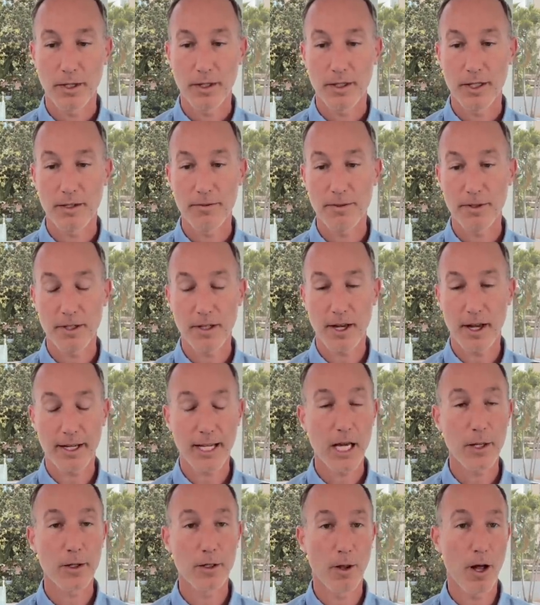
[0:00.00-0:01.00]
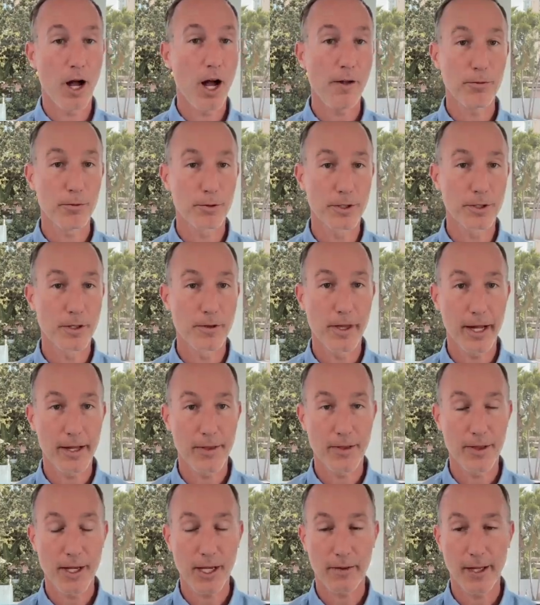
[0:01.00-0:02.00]
Even Kelly Loeffler did
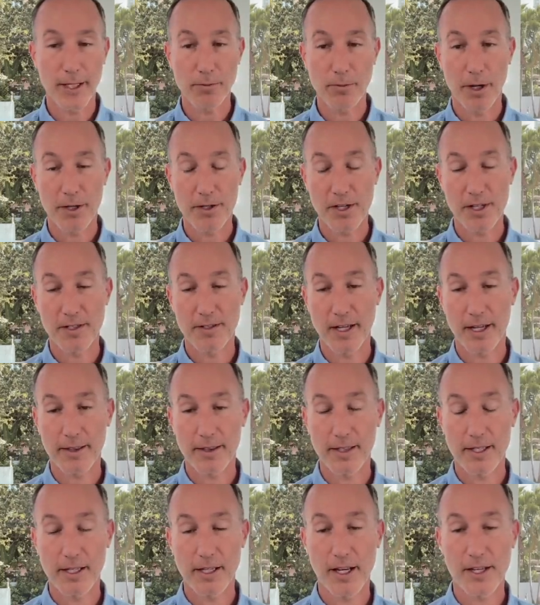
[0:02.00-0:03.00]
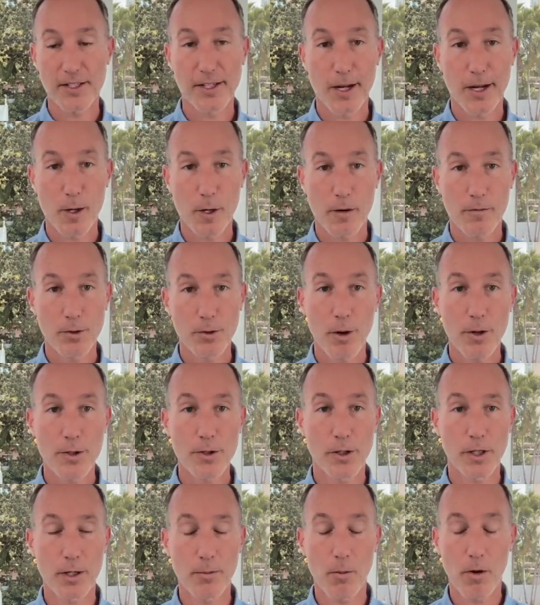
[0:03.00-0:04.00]
that thing, and that's why she's not the senator of
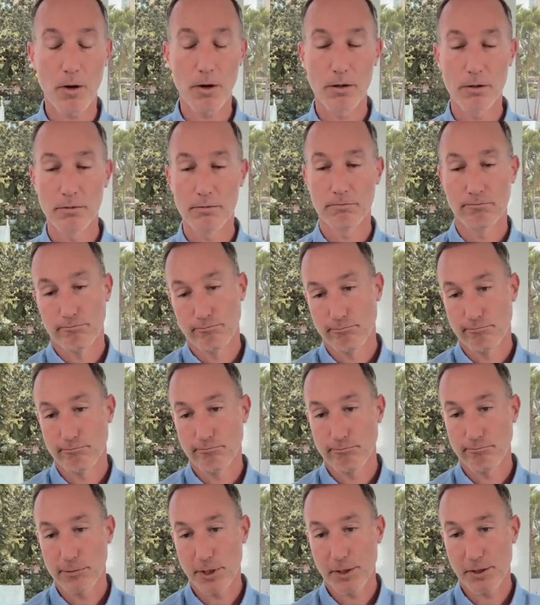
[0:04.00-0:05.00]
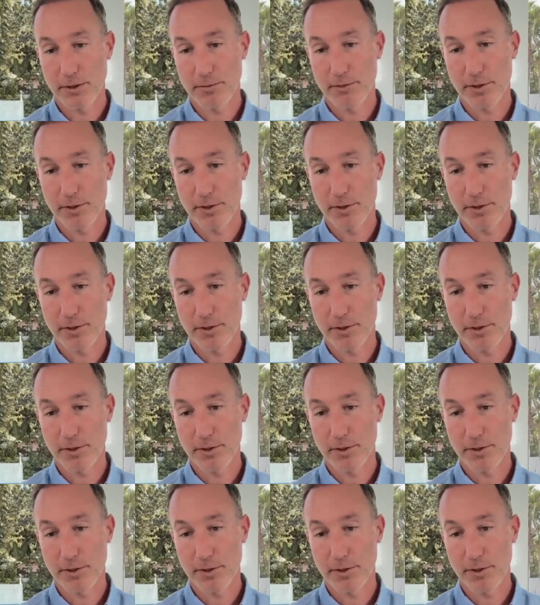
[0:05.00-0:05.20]
Georgia anymore. Just a